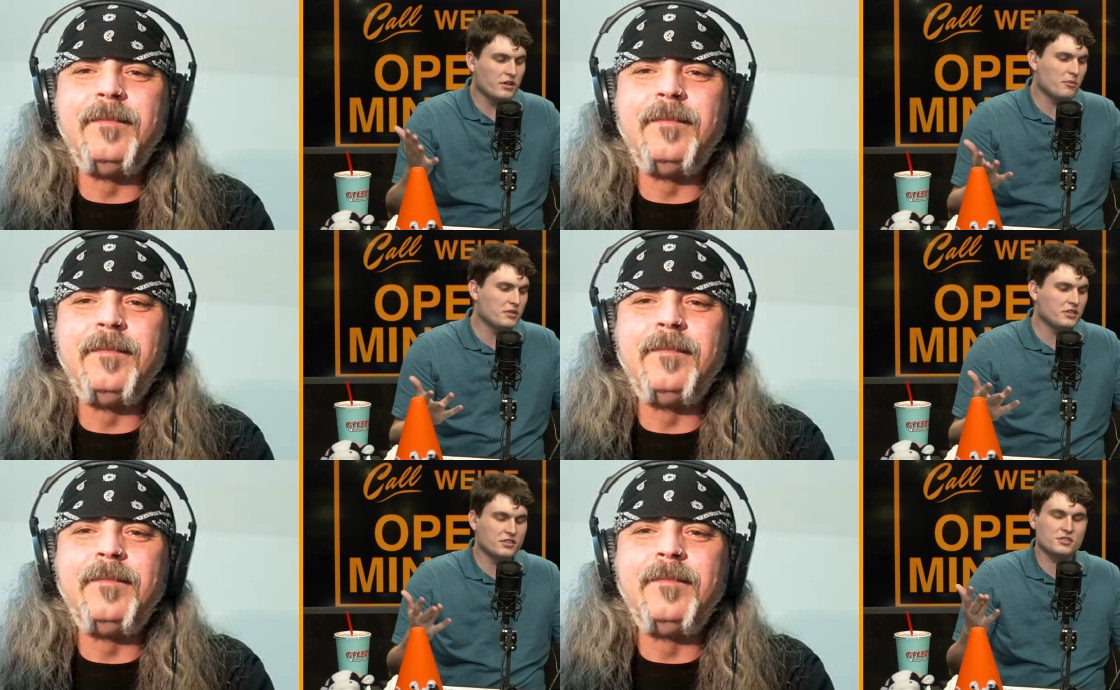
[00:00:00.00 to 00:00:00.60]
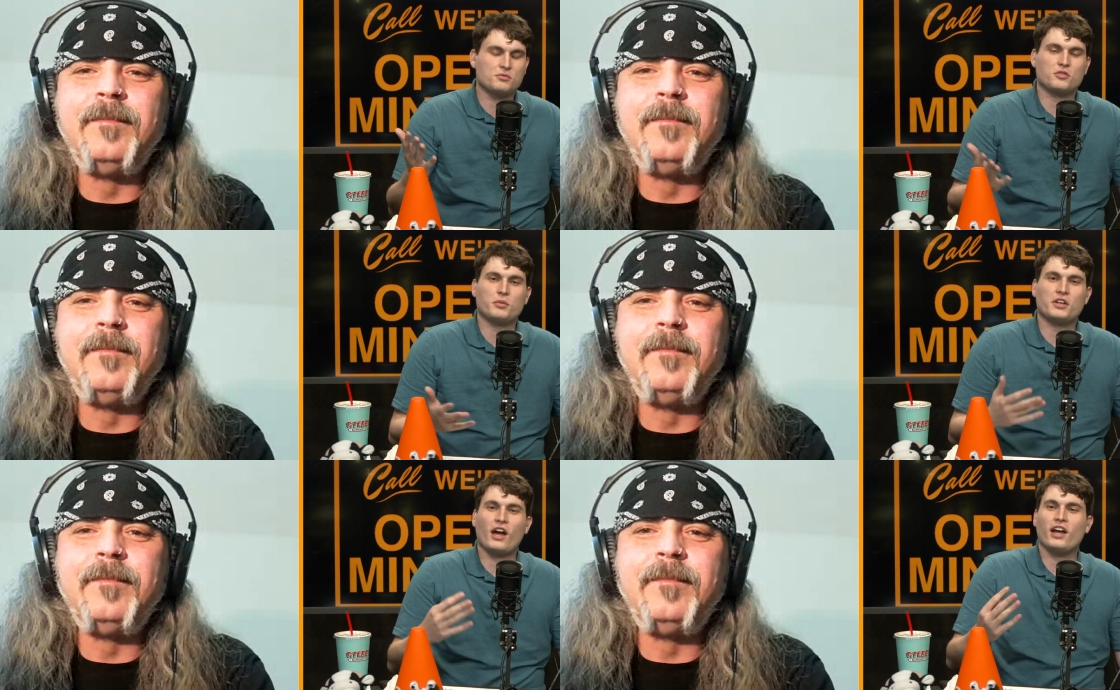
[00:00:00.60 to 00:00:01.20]
Speaker 1: this might not be me, this
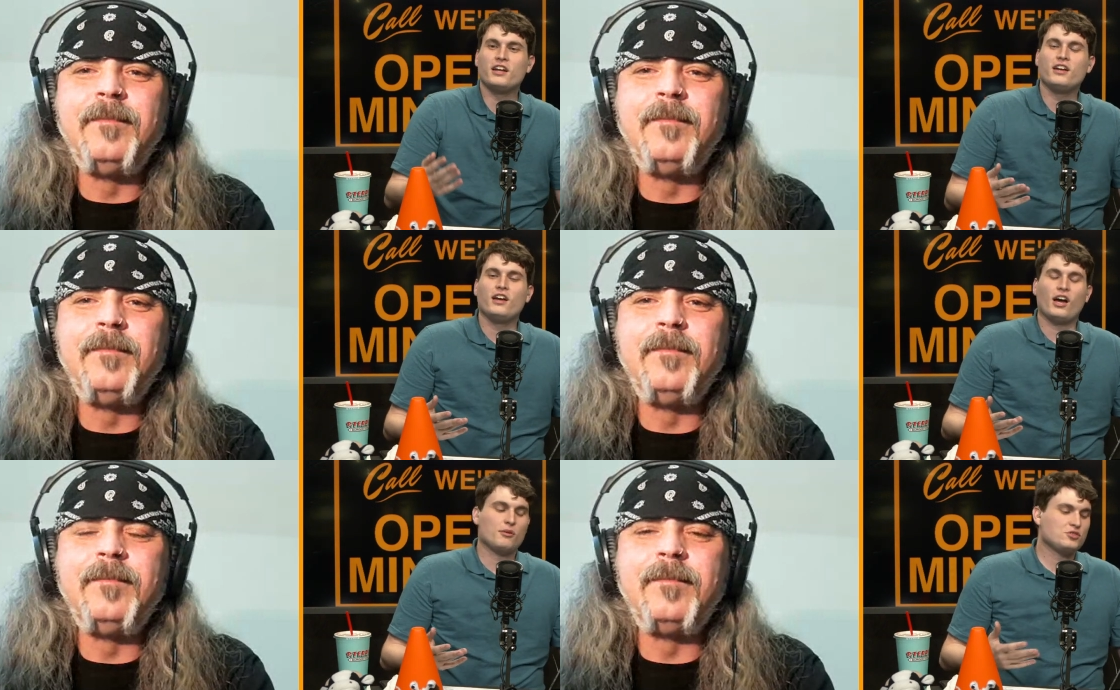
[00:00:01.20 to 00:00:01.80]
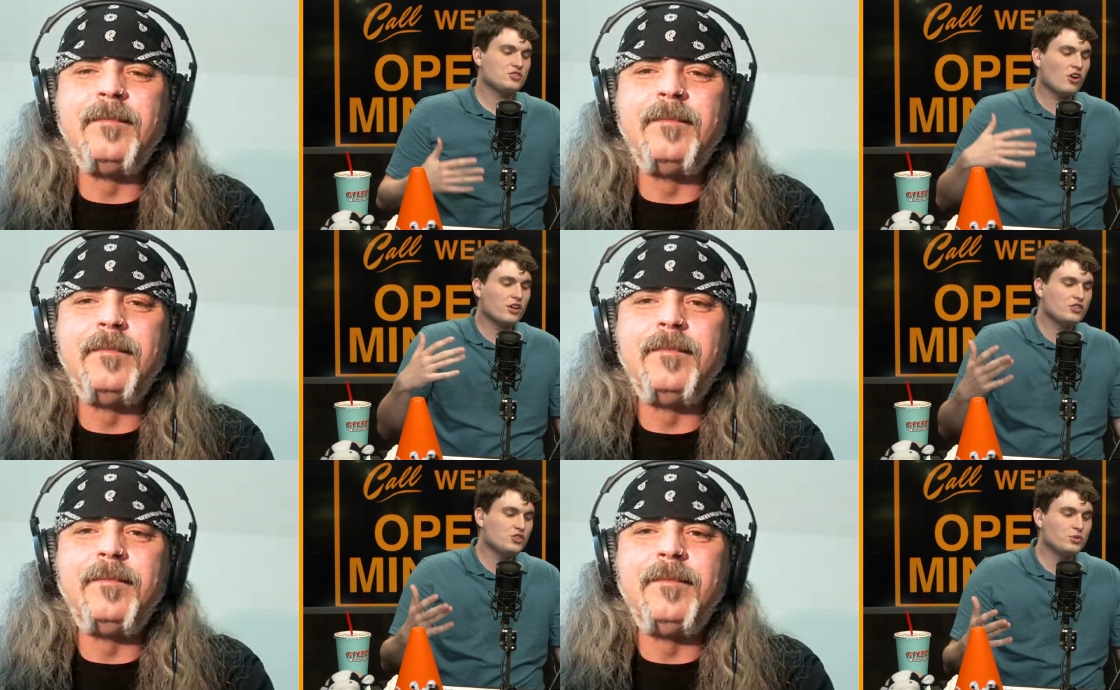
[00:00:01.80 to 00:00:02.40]
could be a guy. I'm just
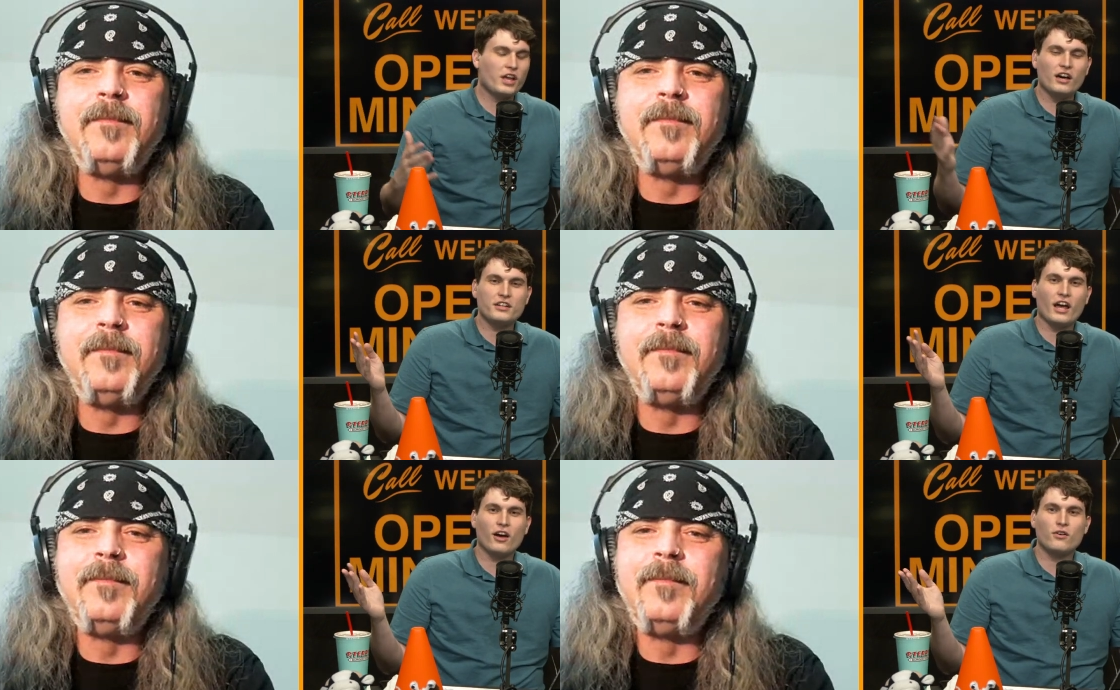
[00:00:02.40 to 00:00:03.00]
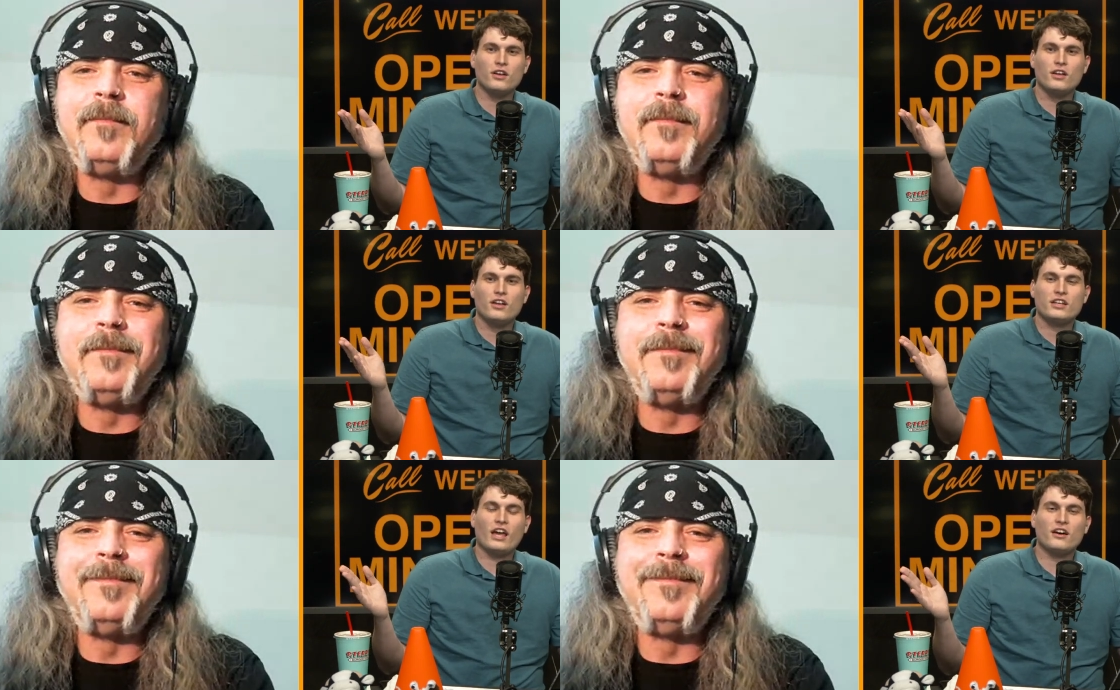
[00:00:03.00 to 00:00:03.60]
talking to Kelly now.
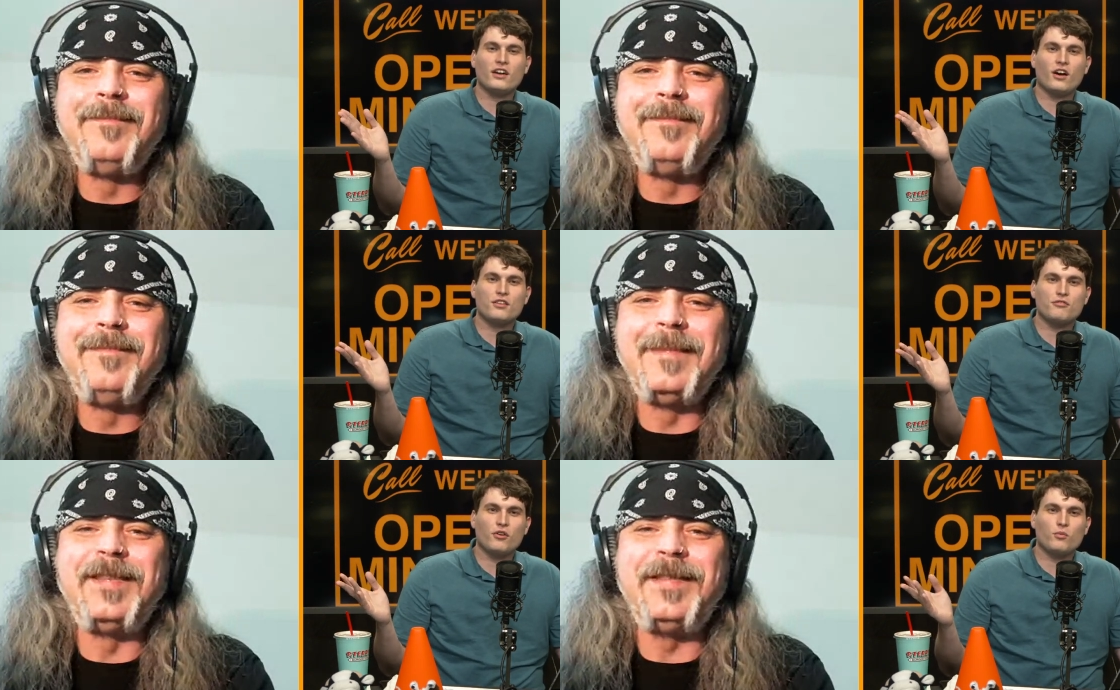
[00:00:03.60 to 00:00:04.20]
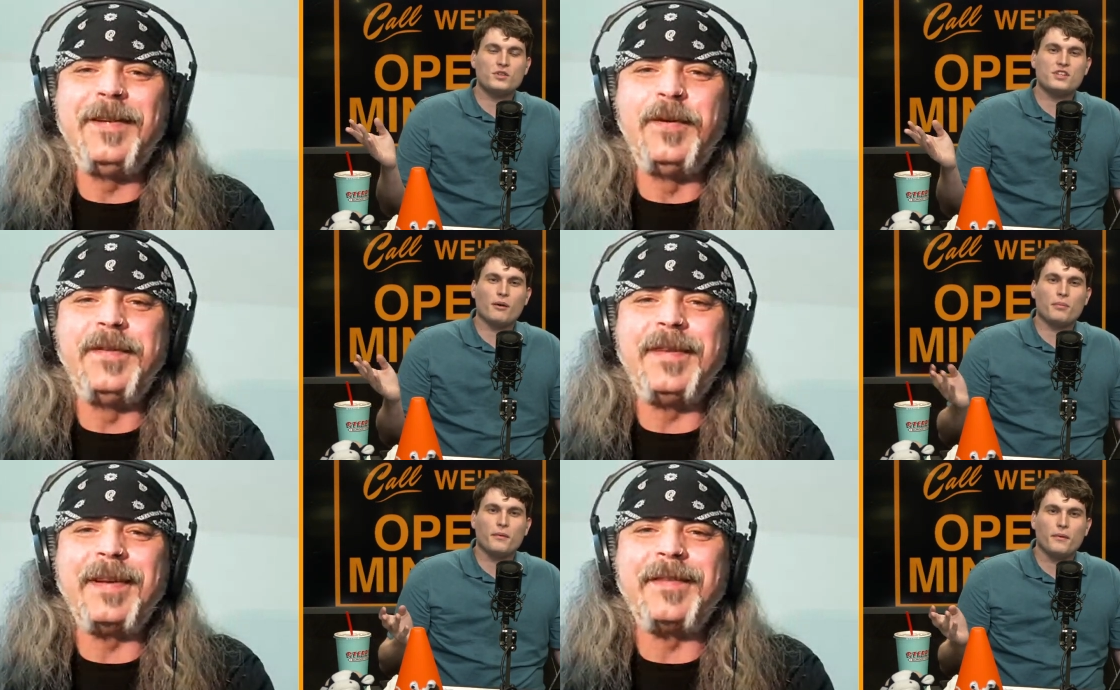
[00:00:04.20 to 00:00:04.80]
Kelly on the phone, what's
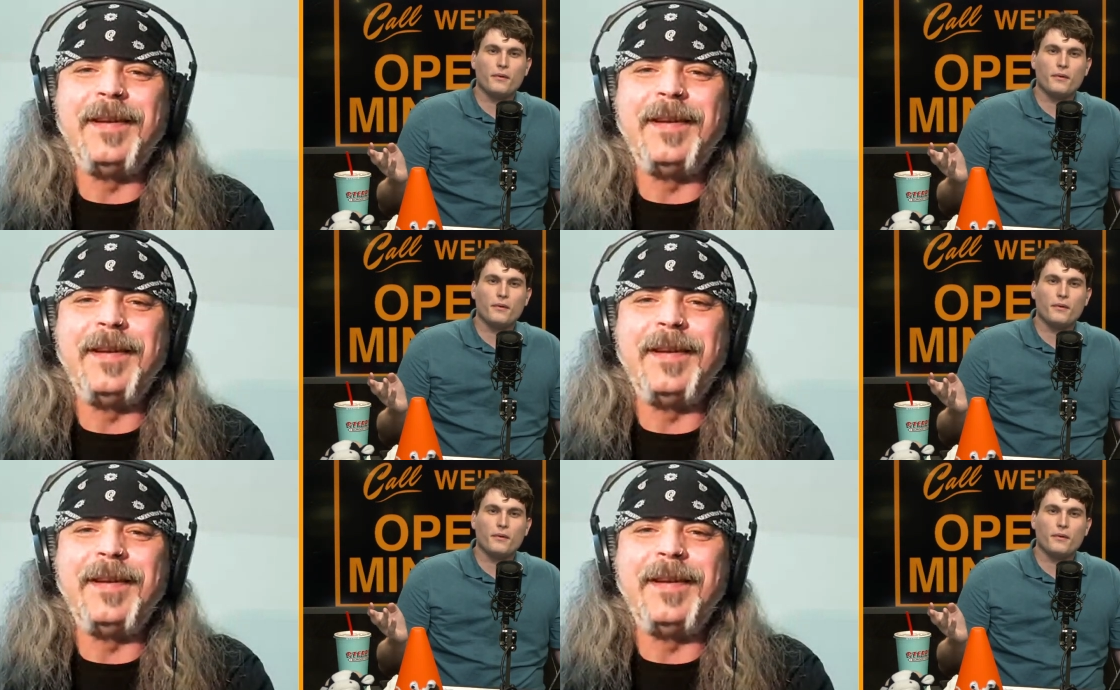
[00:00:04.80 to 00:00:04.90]
up?